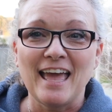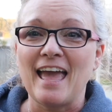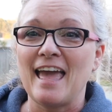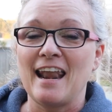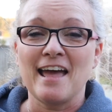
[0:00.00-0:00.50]

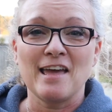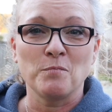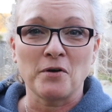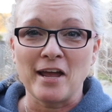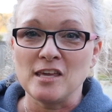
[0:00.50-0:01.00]
and I
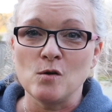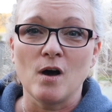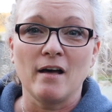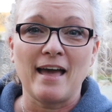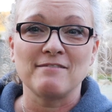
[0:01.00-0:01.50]
am praying you
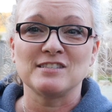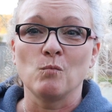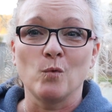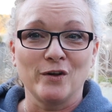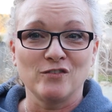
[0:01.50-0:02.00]
all have
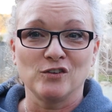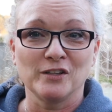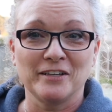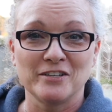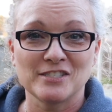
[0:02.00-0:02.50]
some wonderful
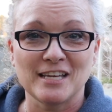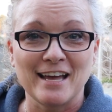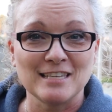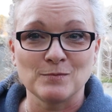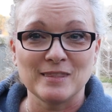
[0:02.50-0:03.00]
clear
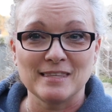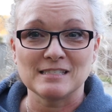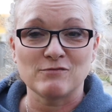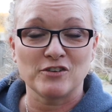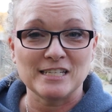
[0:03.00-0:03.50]
skies with
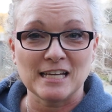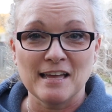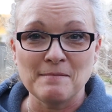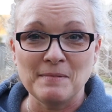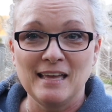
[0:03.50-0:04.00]
this free
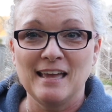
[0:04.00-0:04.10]
time,